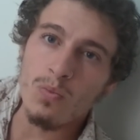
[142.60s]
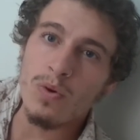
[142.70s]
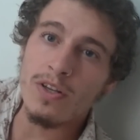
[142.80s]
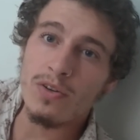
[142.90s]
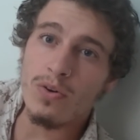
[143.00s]

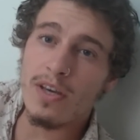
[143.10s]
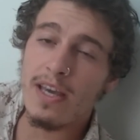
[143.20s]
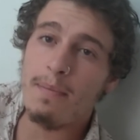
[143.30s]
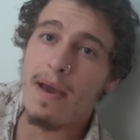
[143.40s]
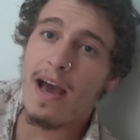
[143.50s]
we're
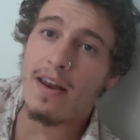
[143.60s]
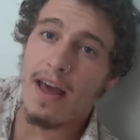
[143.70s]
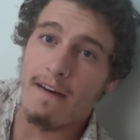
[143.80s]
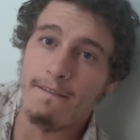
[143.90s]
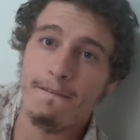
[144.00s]
talking about
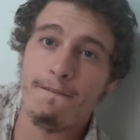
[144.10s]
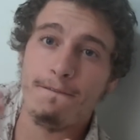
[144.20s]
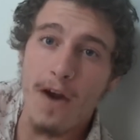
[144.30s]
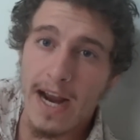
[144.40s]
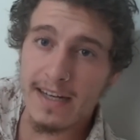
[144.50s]
a
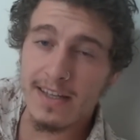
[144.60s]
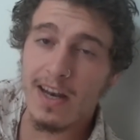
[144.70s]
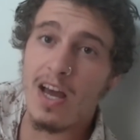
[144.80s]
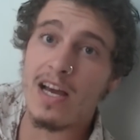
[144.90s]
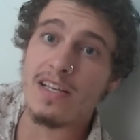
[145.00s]

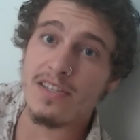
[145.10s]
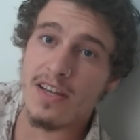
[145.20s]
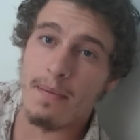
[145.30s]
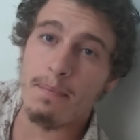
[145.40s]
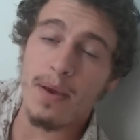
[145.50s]
fractalized
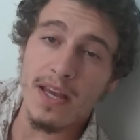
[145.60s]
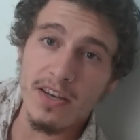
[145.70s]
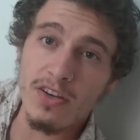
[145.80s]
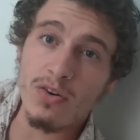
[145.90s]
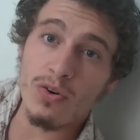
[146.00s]

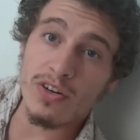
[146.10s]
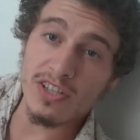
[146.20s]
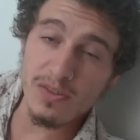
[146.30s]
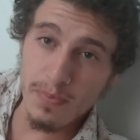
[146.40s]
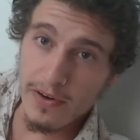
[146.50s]
opinion or
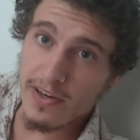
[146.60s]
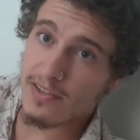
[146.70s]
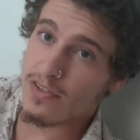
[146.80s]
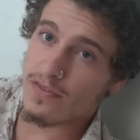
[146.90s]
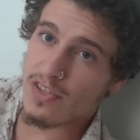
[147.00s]

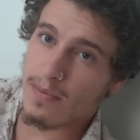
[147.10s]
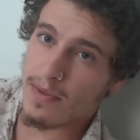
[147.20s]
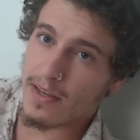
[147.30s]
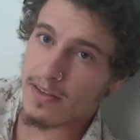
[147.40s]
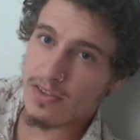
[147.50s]
experience of
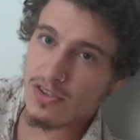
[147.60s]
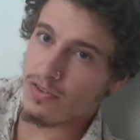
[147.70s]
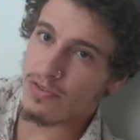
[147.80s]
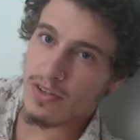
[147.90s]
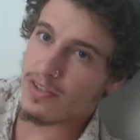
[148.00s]
something. So
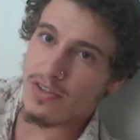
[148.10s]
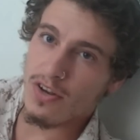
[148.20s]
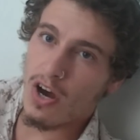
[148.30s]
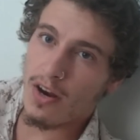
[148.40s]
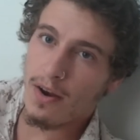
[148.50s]
it's
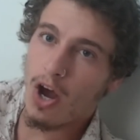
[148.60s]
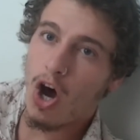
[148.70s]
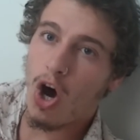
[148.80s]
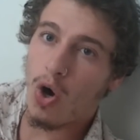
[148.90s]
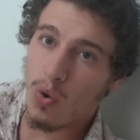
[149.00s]
not
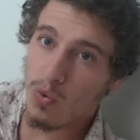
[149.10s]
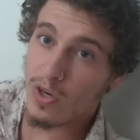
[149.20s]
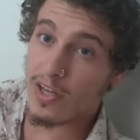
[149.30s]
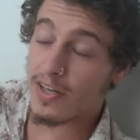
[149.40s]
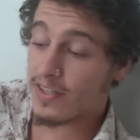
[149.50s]

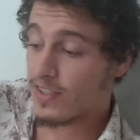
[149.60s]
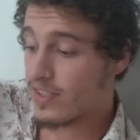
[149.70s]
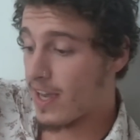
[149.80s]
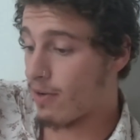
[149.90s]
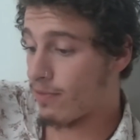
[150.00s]
whole in
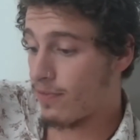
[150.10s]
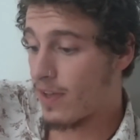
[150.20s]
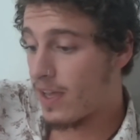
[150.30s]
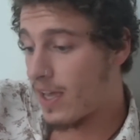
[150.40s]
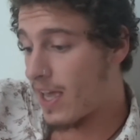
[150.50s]
itself.
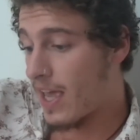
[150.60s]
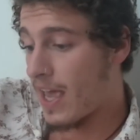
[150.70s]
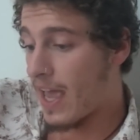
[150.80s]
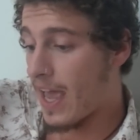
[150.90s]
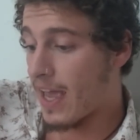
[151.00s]

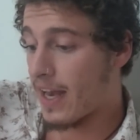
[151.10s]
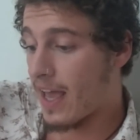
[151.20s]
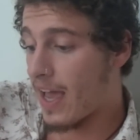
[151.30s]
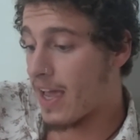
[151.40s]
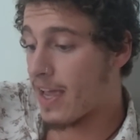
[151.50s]
And
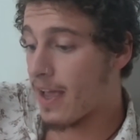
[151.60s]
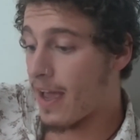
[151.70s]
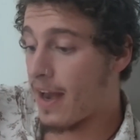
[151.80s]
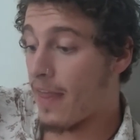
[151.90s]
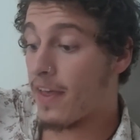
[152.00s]

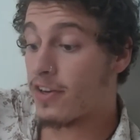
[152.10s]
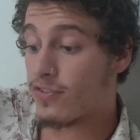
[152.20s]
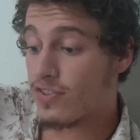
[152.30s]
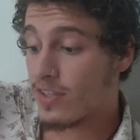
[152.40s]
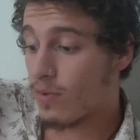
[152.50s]
another
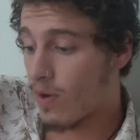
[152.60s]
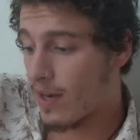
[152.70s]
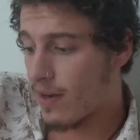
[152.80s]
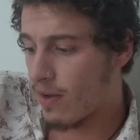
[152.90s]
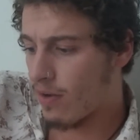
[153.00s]
interesting
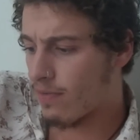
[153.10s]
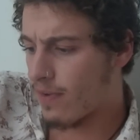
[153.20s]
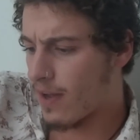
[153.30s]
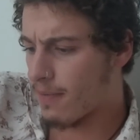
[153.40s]
one of